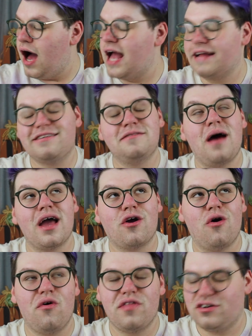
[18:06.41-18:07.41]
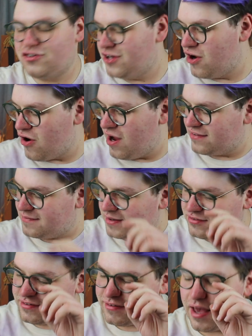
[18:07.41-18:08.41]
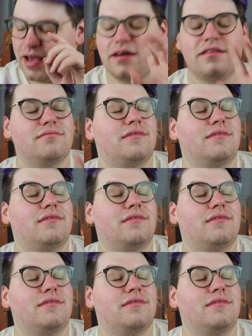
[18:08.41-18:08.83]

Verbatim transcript: It's my goal this year, as much as I